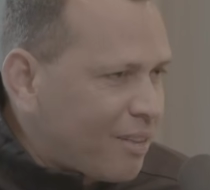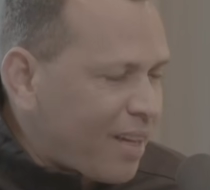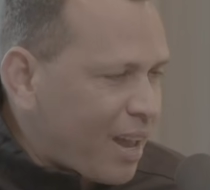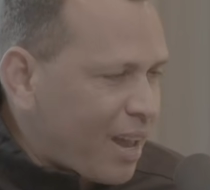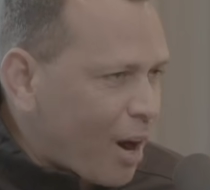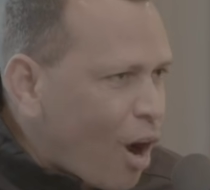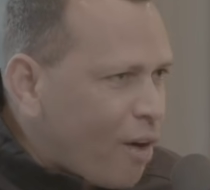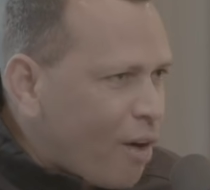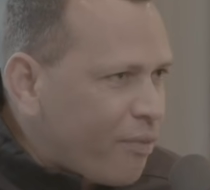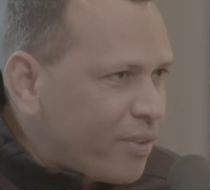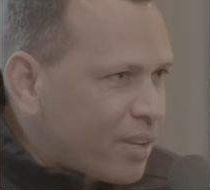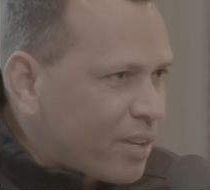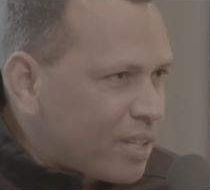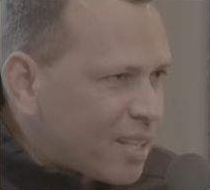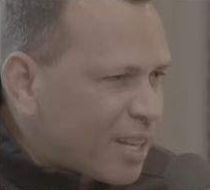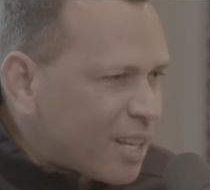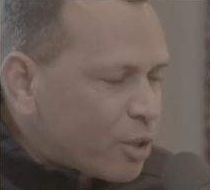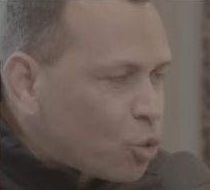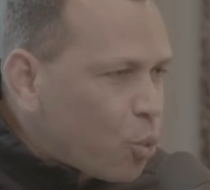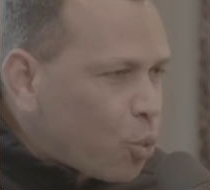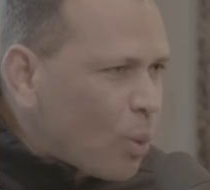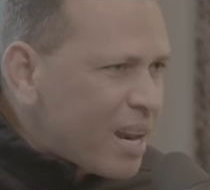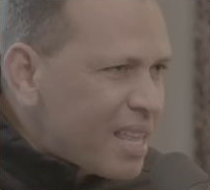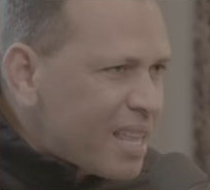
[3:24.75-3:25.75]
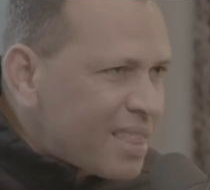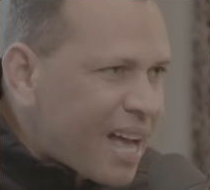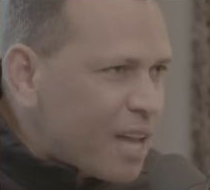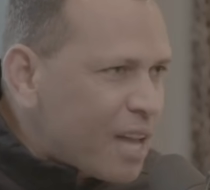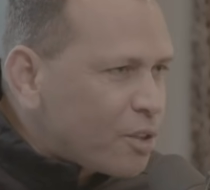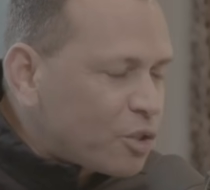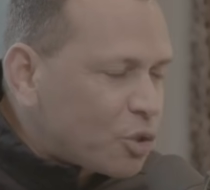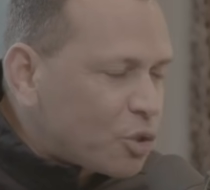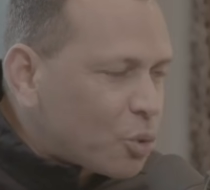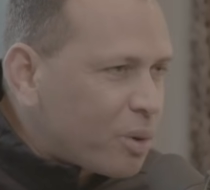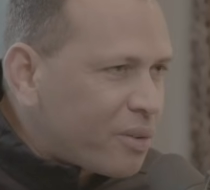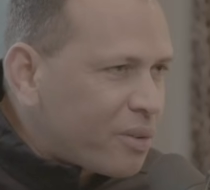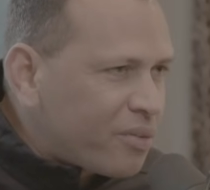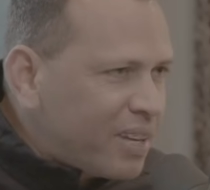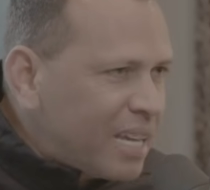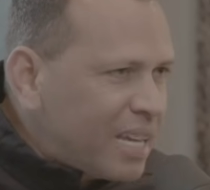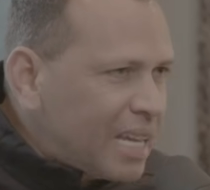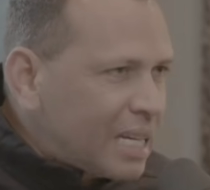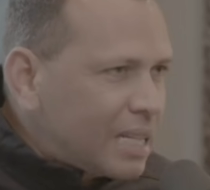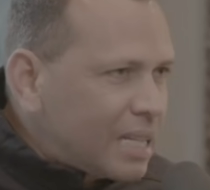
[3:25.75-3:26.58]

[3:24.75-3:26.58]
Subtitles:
of that office? 20,000 square feet.